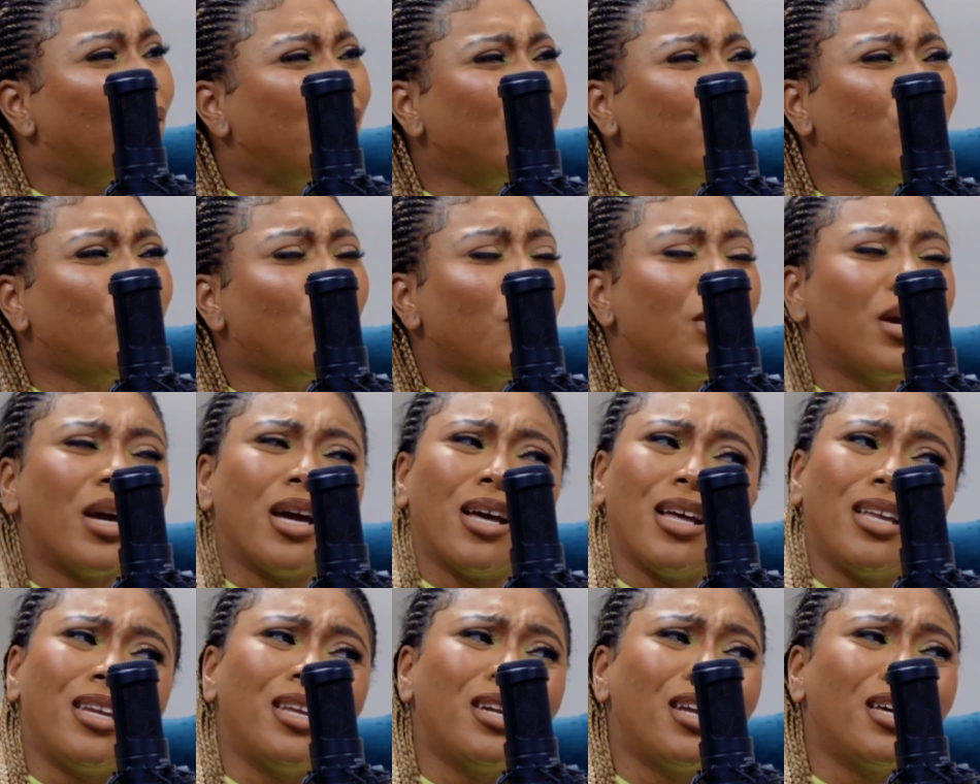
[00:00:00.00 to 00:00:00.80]
Because
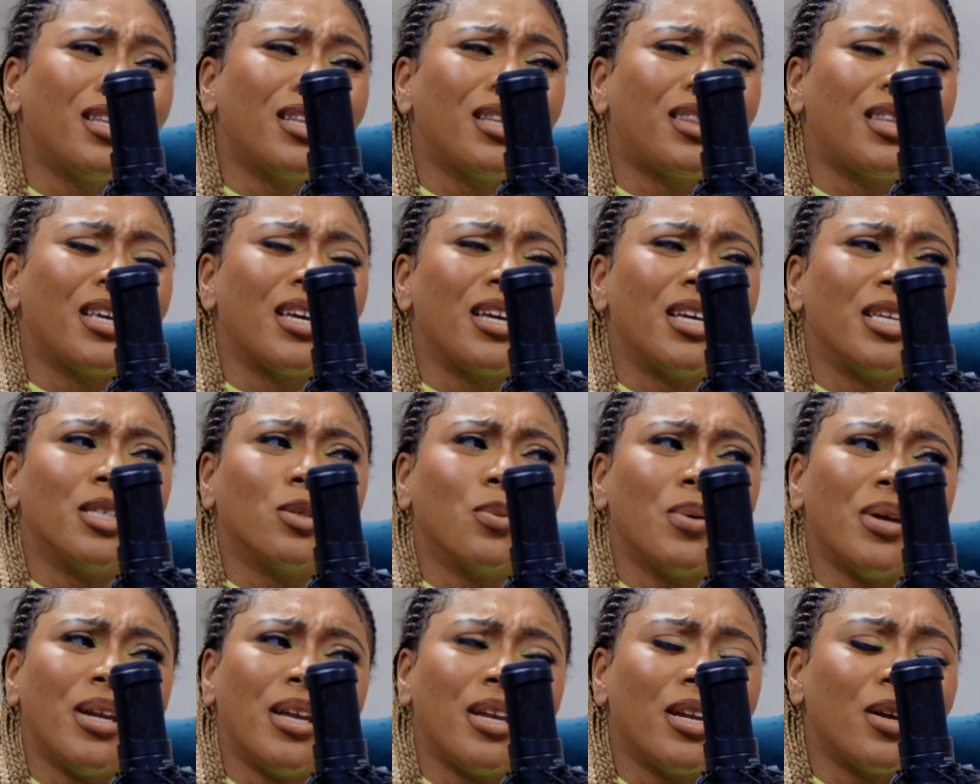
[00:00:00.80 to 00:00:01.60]
and another thing
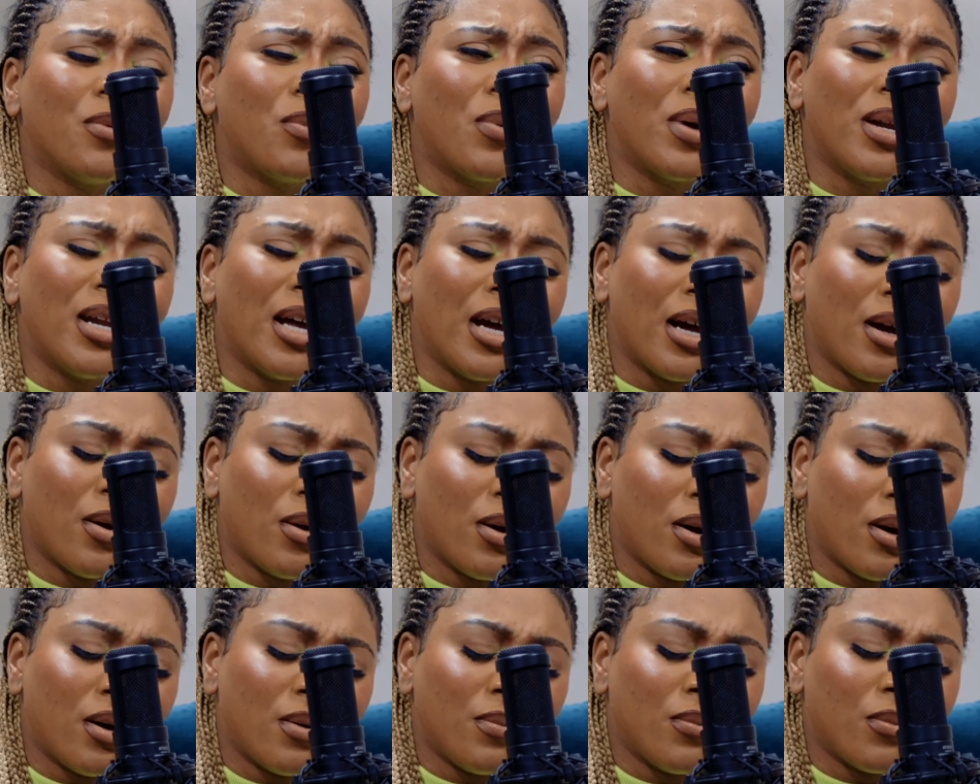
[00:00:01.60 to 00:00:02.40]
is when
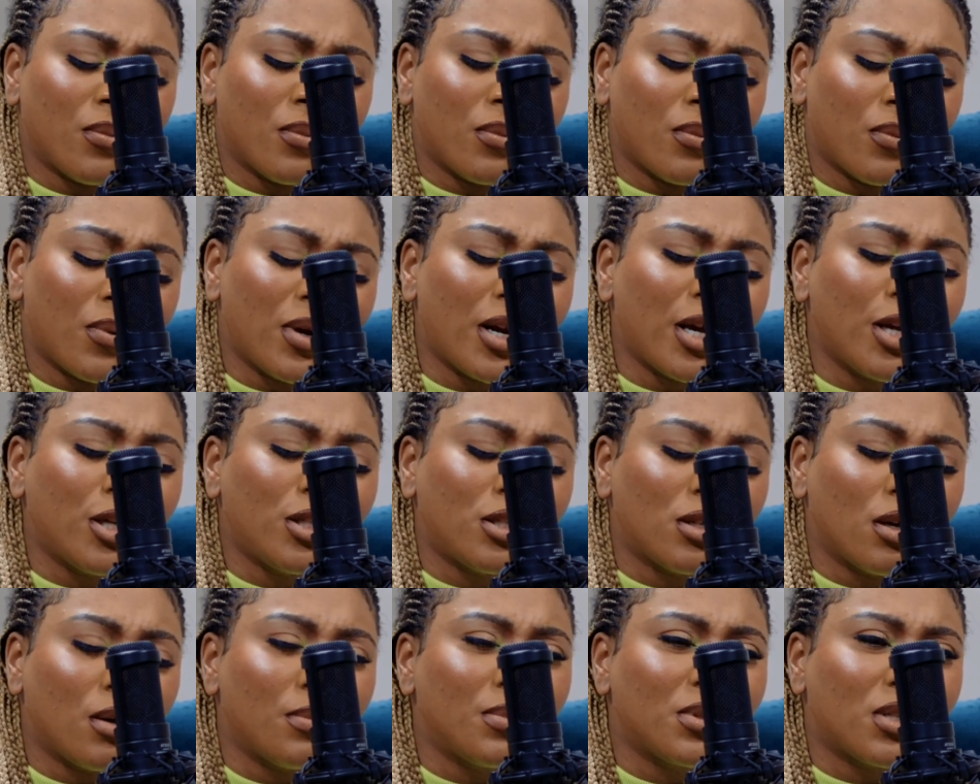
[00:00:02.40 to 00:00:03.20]
I
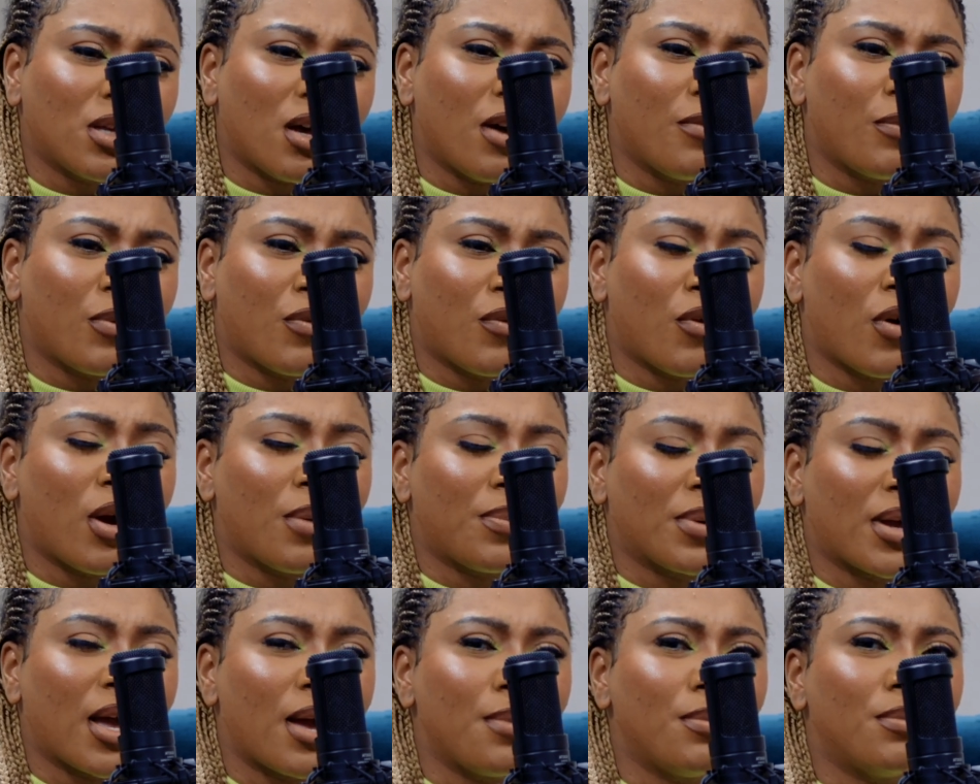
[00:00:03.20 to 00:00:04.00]
used to observe before
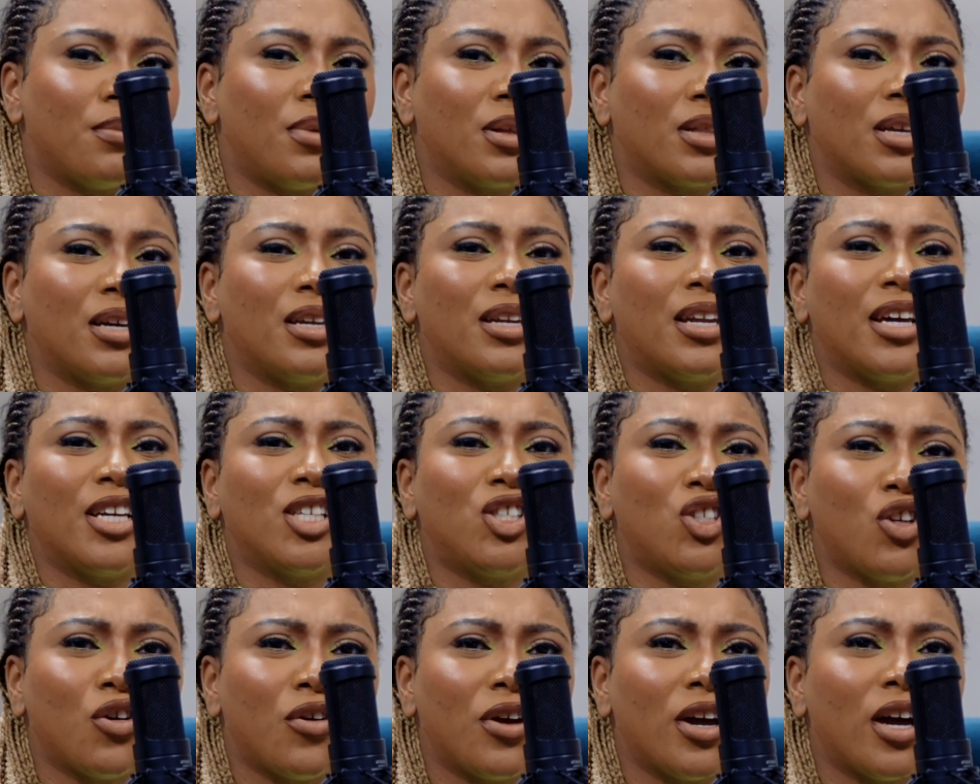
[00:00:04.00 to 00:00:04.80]
I became a mother in
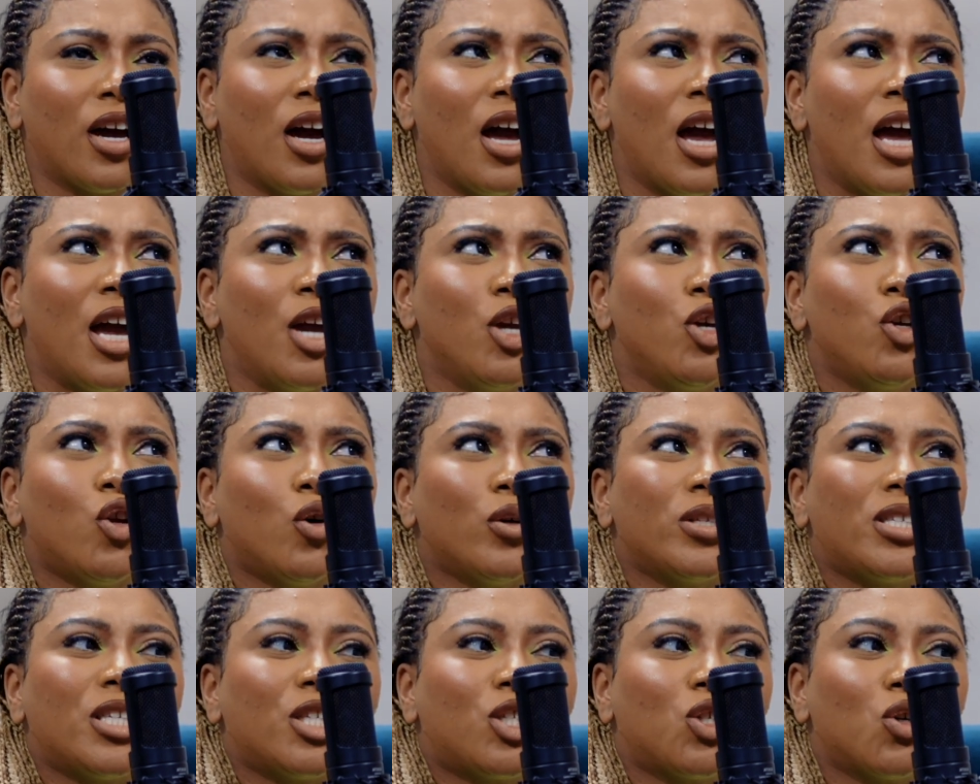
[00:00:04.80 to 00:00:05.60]
Nigeria, you
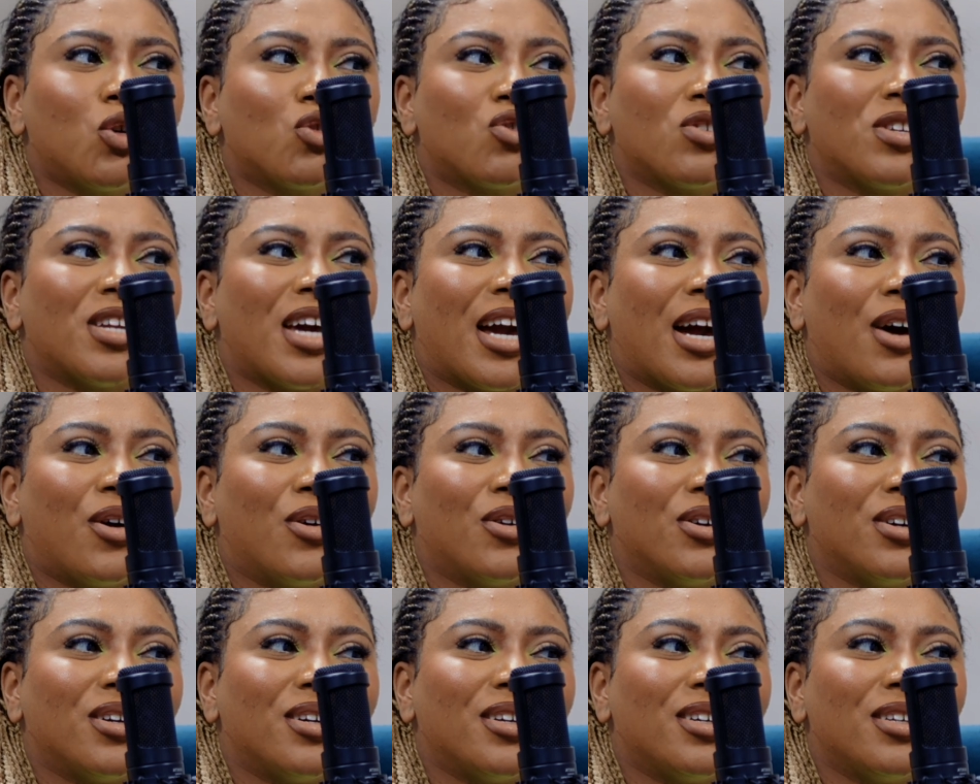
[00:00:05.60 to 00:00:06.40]
don't see children
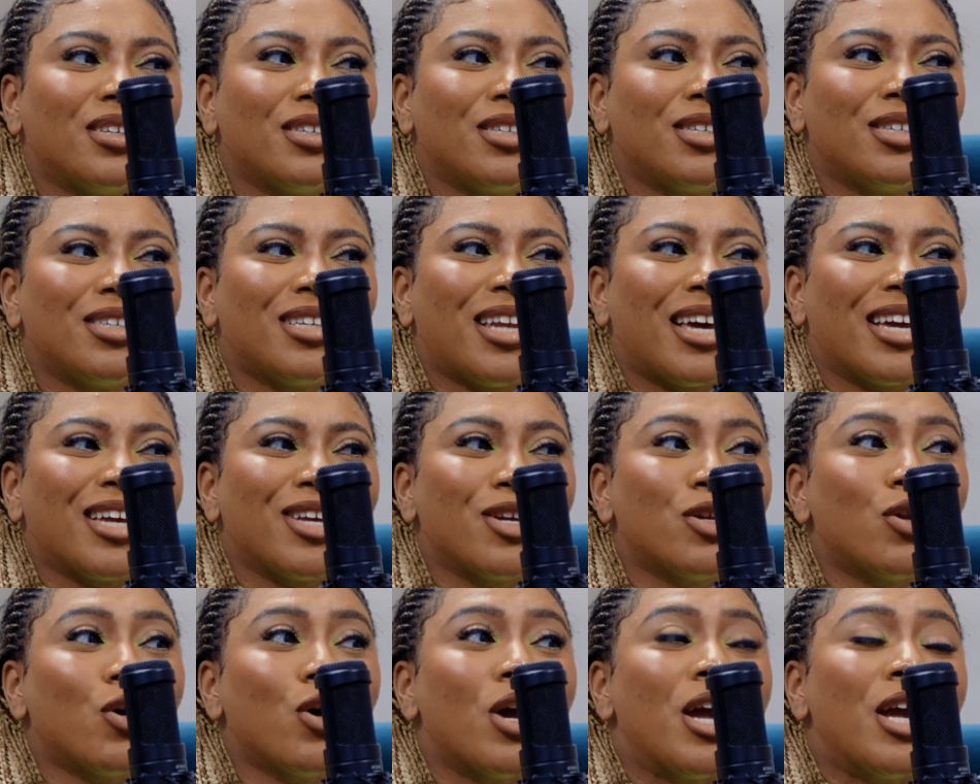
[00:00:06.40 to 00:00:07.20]
out. Like
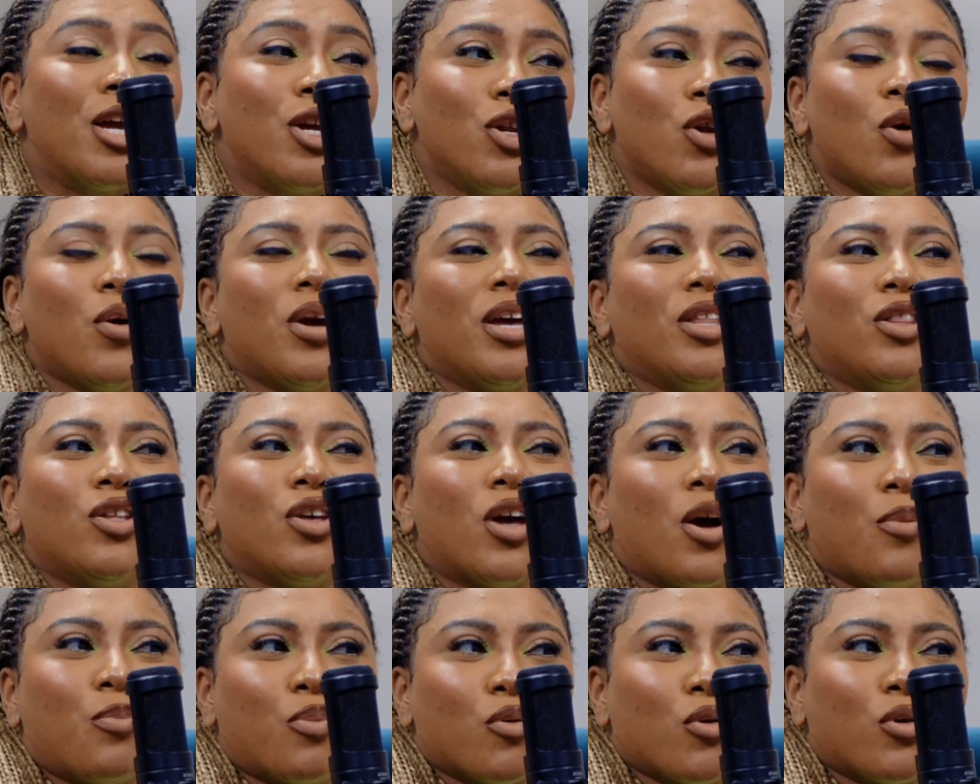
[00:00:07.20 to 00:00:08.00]

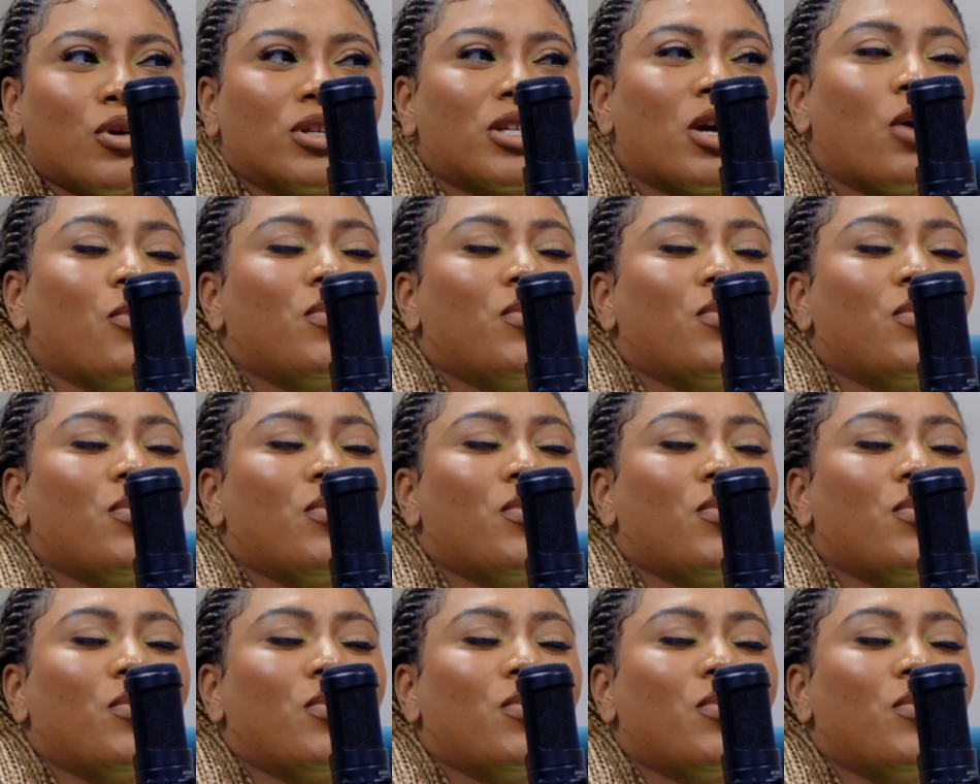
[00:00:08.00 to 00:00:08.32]
abroad,